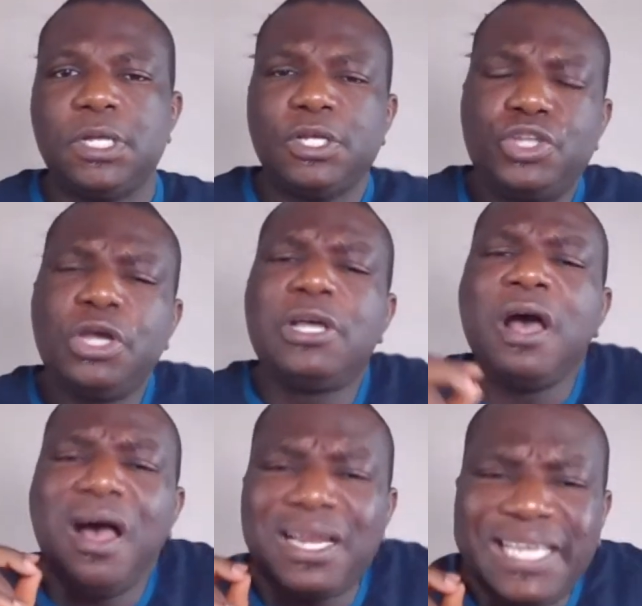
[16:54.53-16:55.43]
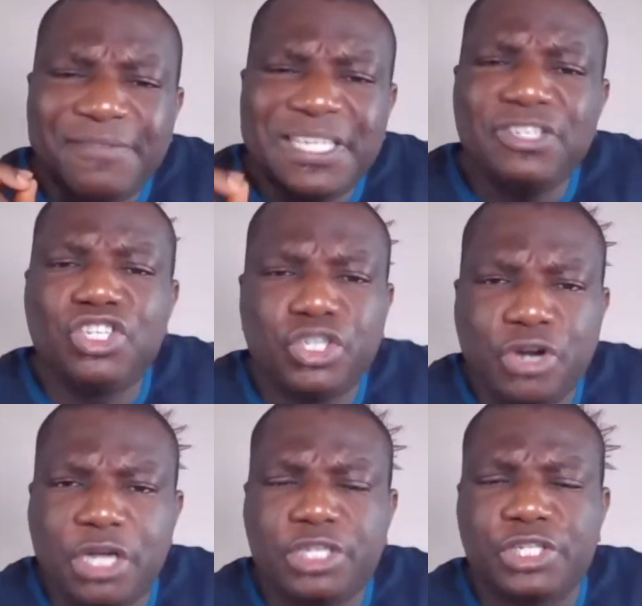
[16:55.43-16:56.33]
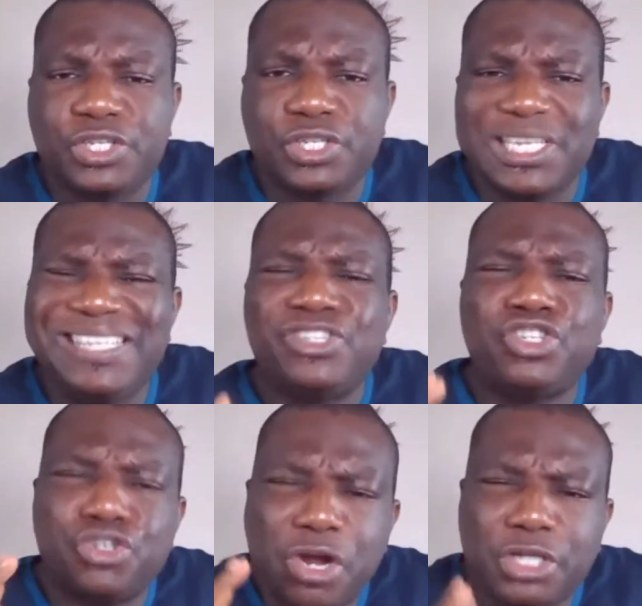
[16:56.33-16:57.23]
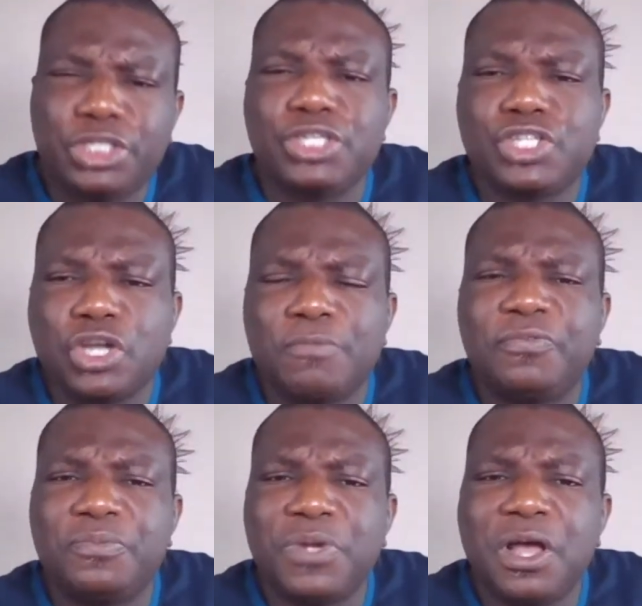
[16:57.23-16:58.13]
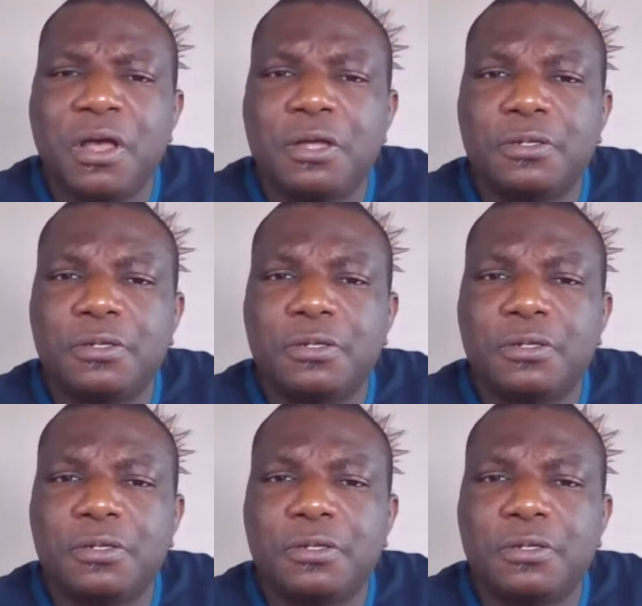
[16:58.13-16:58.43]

So God gives instructions. Instructions come from God.